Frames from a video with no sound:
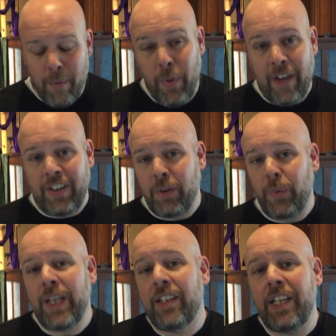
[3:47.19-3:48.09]
We have a
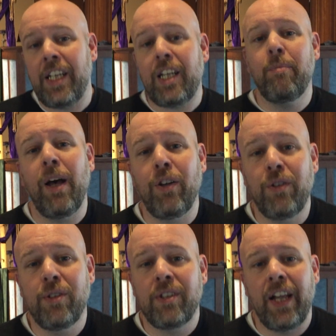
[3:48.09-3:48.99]
weekly email
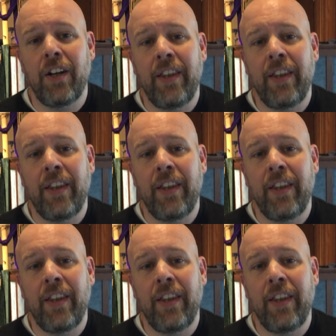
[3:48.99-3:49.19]
newsletter